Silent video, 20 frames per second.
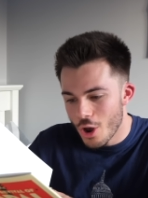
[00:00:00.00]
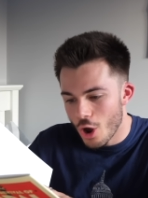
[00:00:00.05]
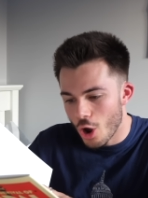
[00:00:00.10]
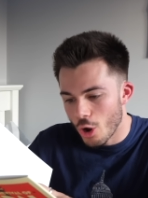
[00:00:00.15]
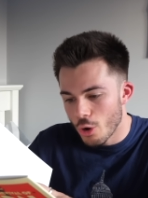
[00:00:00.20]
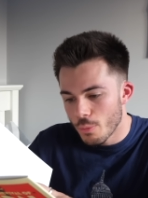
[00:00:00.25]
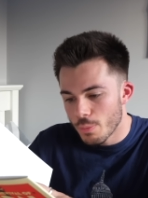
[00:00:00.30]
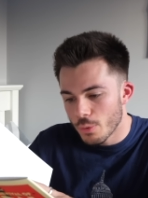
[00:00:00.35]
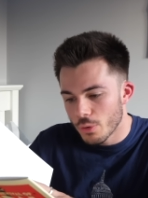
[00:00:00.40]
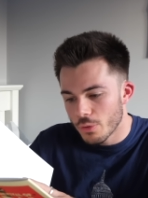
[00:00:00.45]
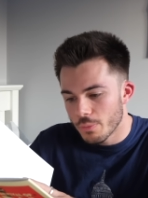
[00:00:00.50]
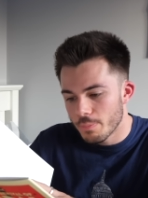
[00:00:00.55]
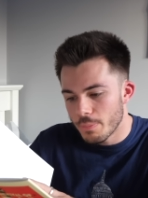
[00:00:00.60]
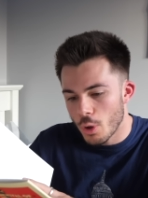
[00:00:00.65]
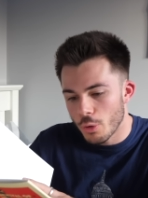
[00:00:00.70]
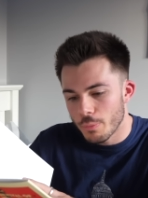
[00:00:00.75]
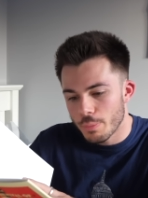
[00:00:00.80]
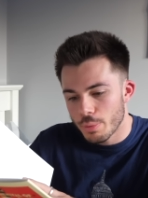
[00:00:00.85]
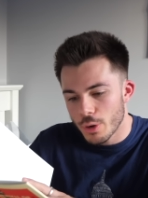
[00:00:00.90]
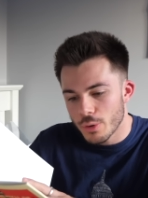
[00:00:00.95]
Opal's
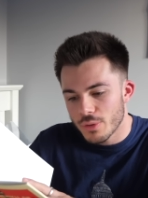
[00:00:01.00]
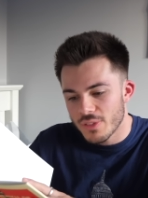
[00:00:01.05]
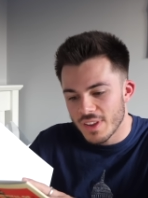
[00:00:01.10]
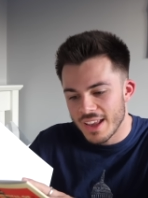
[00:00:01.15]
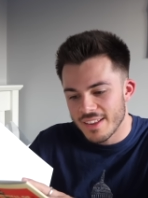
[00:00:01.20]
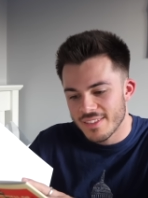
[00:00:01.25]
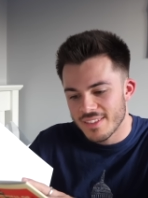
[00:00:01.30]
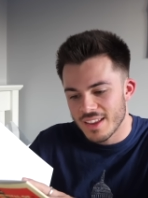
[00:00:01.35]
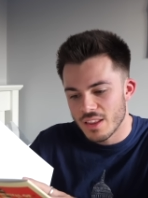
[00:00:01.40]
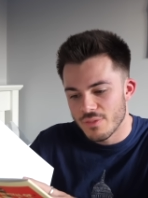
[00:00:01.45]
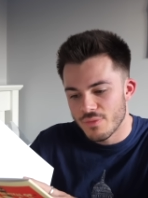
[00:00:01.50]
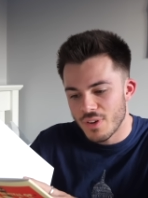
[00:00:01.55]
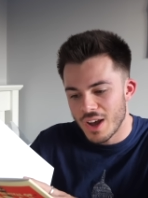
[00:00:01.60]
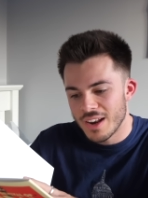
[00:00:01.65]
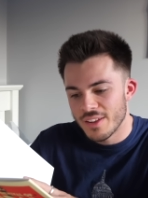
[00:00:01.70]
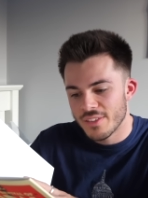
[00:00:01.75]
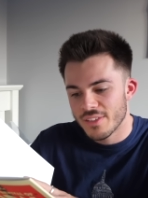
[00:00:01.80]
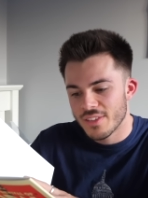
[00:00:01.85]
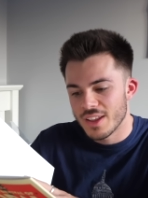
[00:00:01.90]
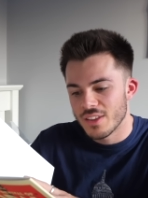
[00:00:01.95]
bold protest and the
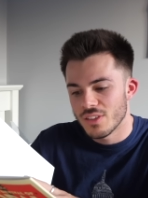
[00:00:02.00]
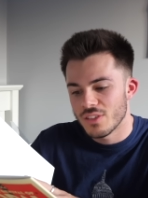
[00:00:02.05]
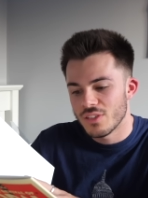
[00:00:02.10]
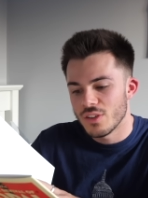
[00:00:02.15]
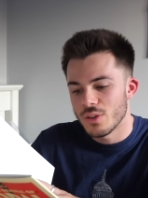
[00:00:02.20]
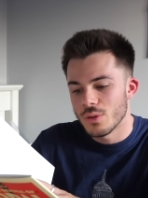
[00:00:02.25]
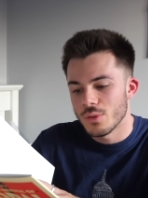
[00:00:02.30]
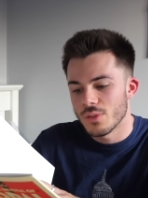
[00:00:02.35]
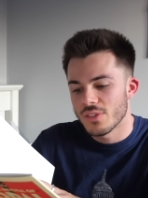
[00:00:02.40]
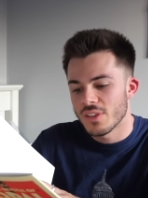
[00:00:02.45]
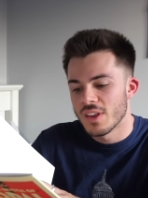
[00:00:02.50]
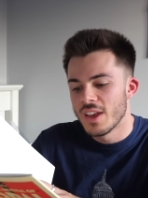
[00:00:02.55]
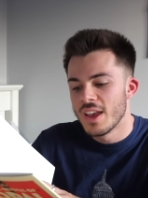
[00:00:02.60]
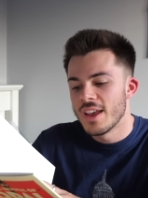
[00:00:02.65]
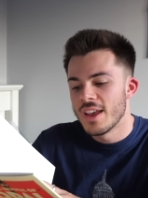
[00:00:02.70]
violence that ensues